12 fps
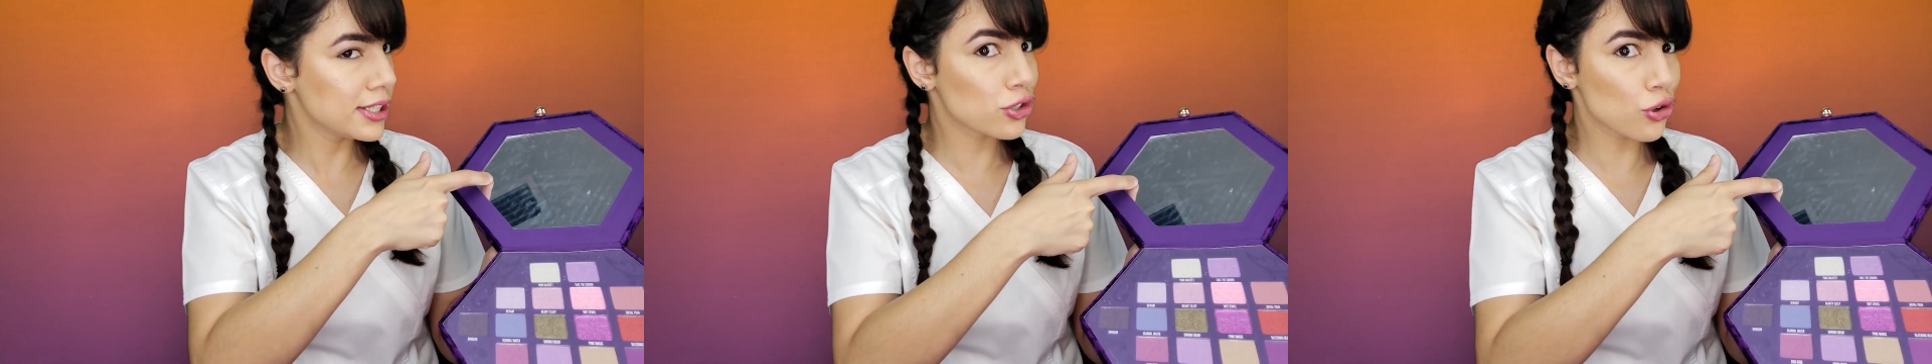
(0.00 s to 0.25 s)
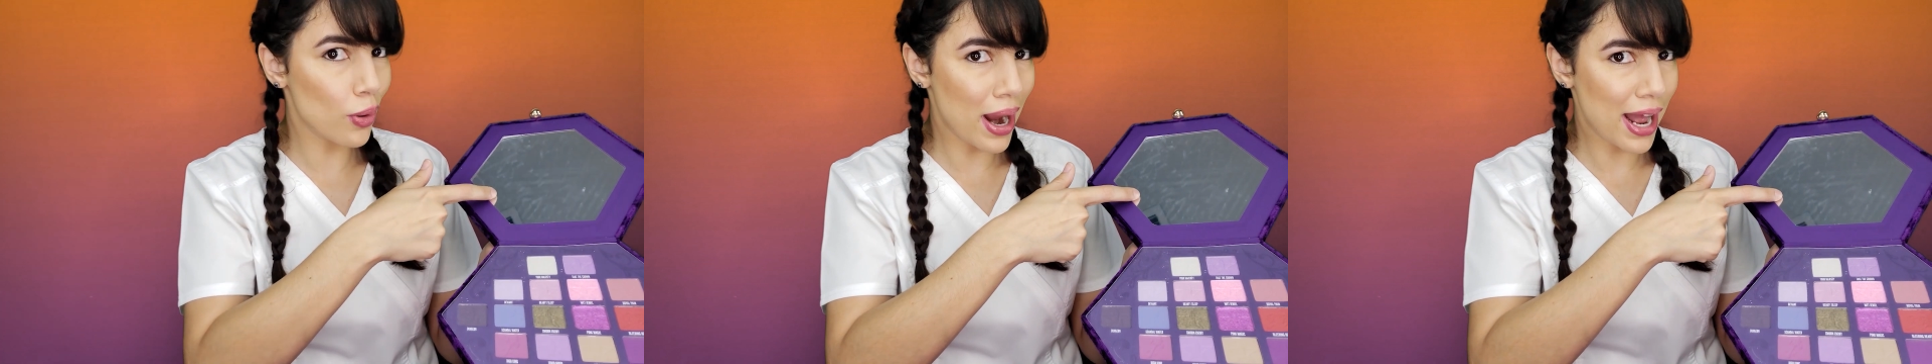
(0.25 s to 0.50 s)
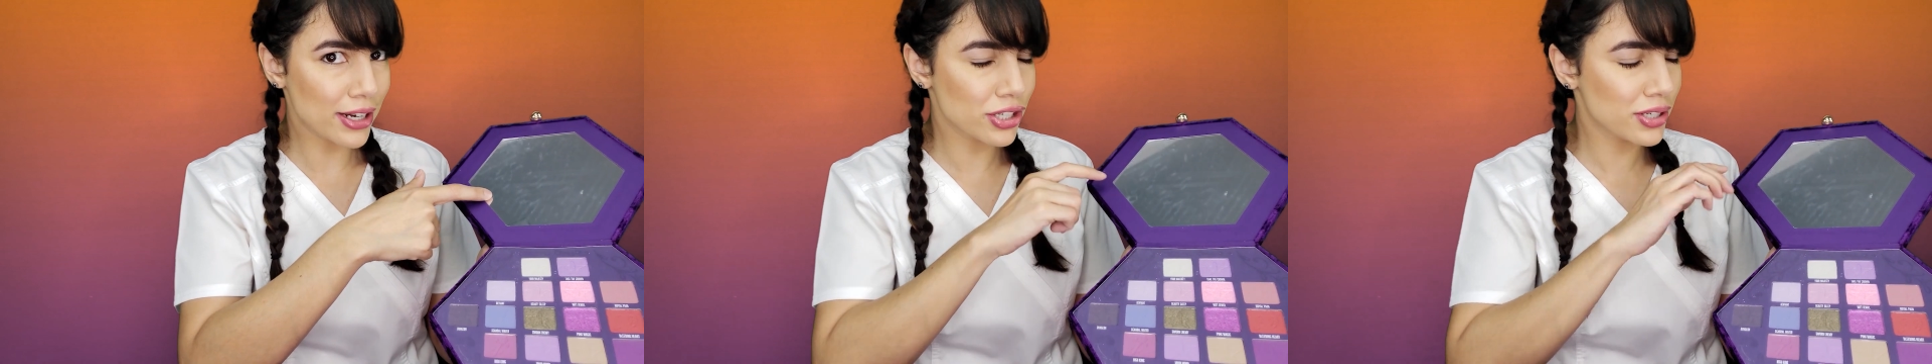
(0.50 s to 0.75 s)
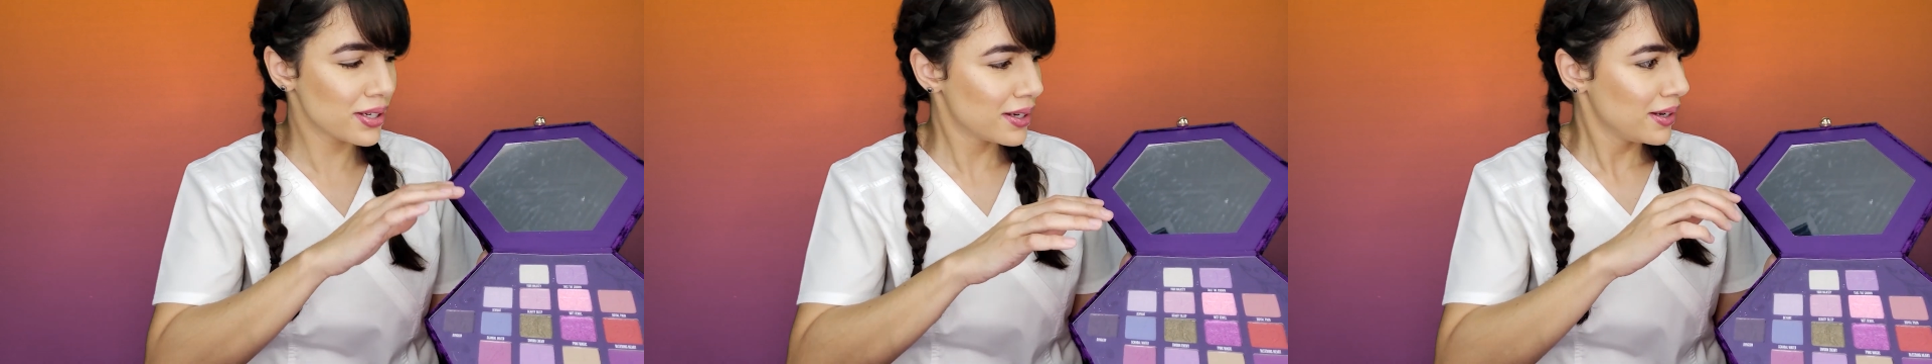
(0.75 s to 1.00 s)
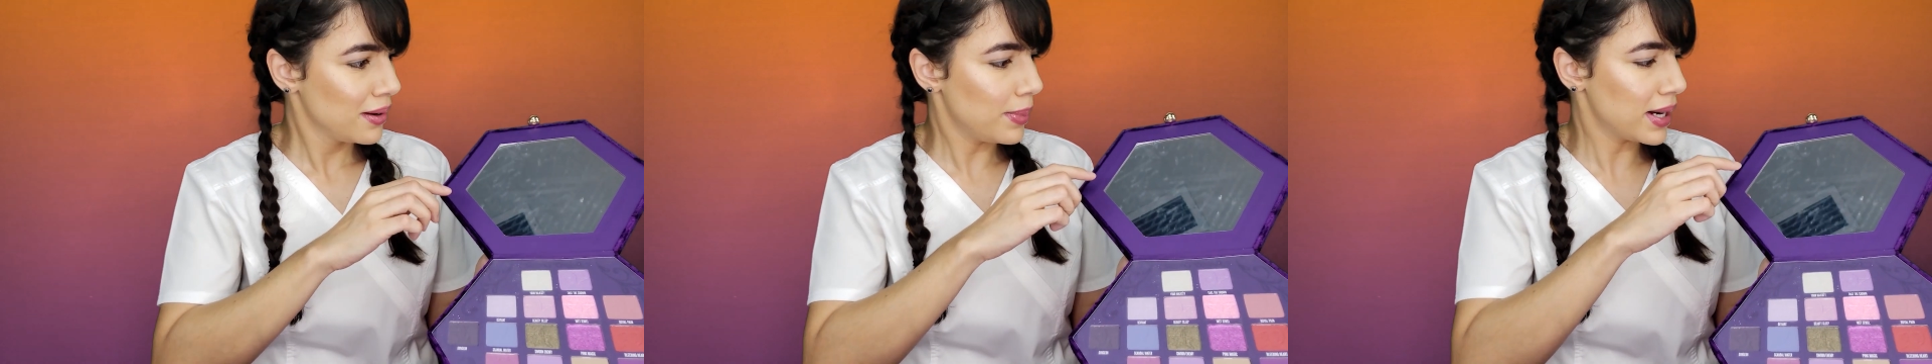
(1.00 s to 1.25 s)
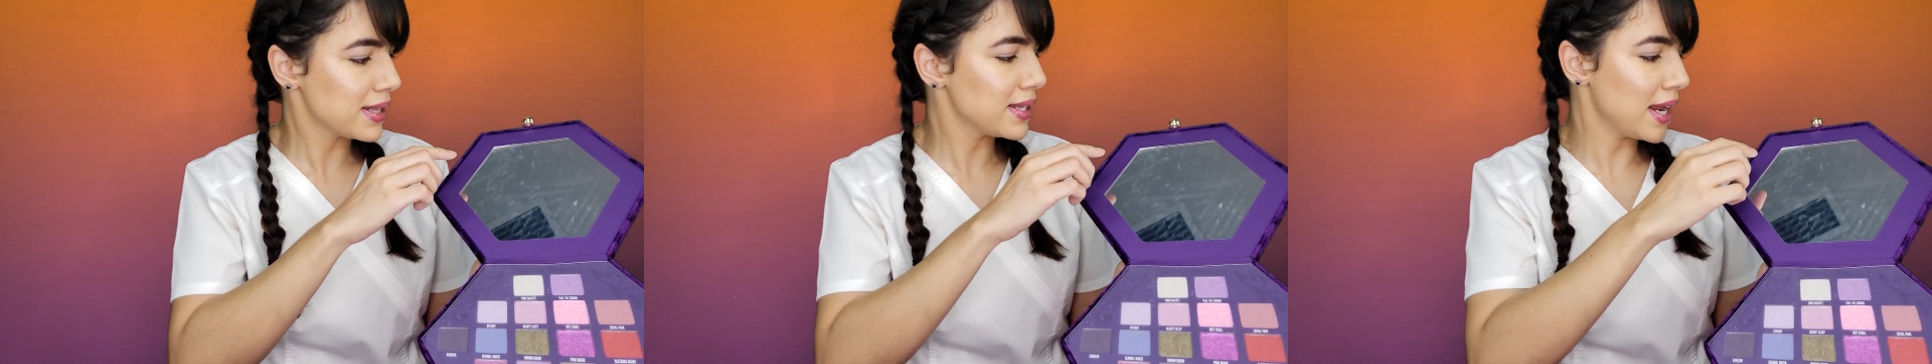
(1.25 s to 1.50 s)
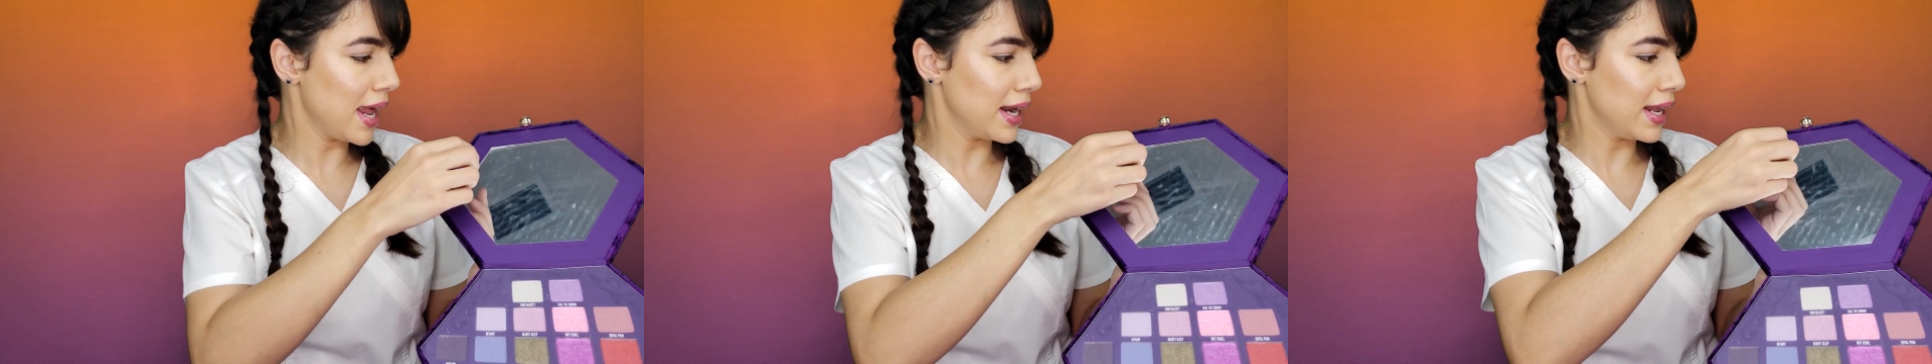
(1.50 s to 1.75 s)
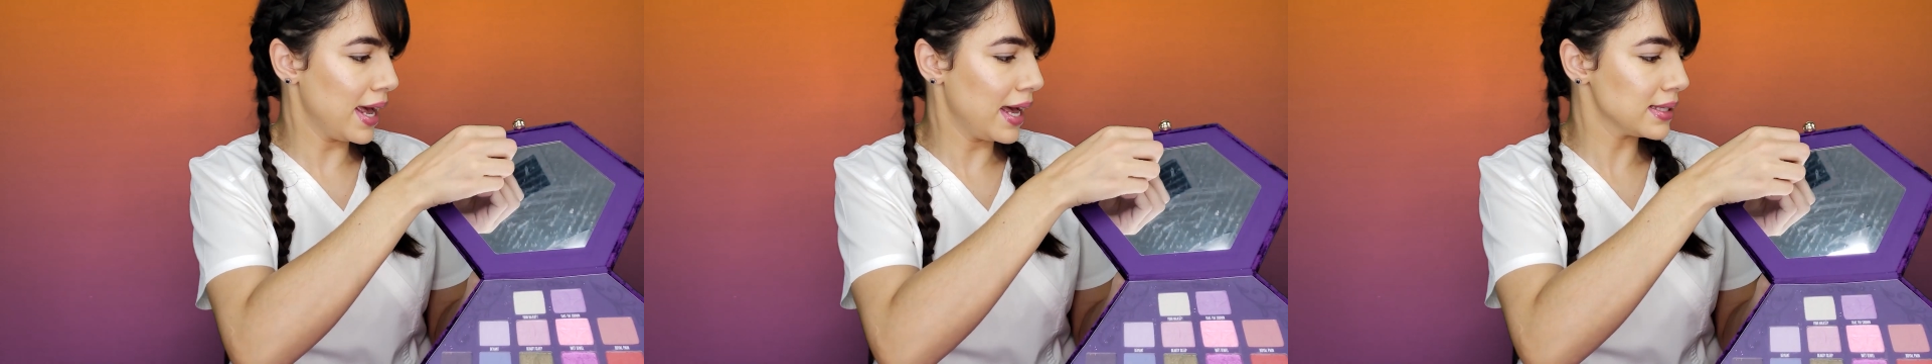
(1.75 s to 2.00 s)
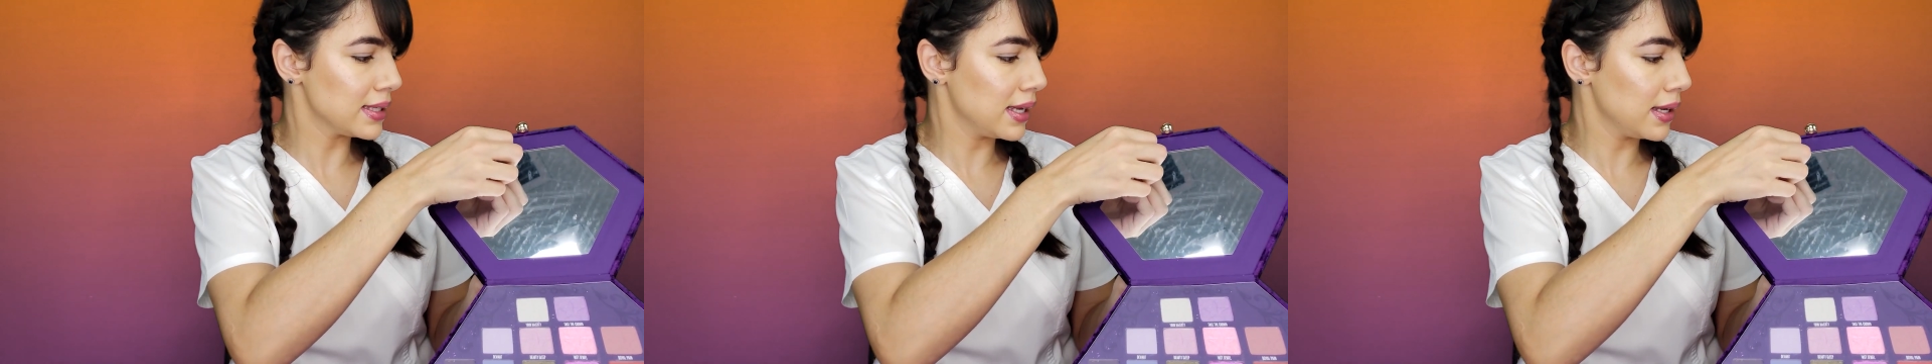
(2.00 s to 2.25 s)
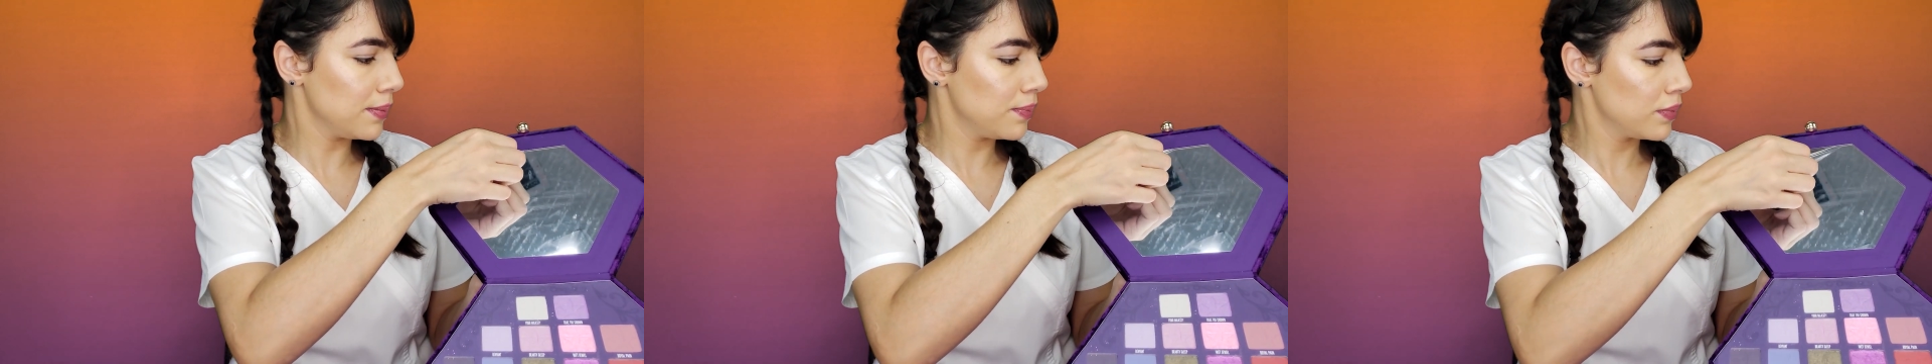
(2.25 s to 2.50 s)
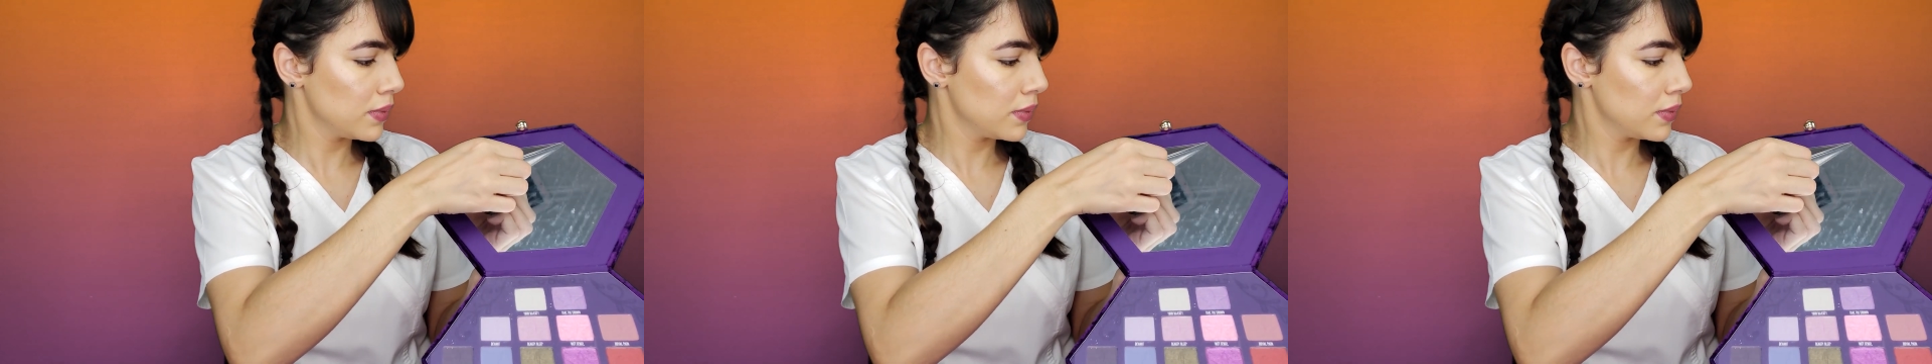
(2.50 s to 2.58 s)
scratched, but it's not. It has a